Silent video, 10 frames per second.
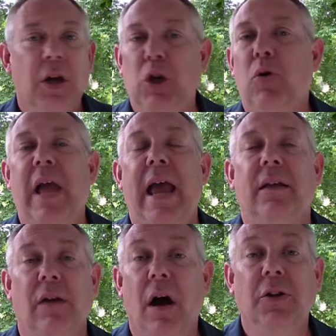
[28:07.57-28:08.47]
You
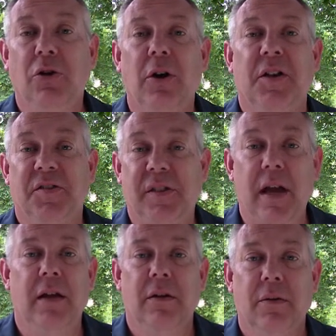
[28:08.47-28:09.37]
can't uncook a
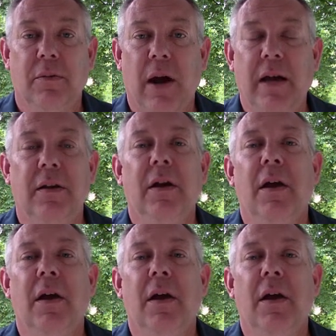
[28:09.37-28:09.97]
steak, right?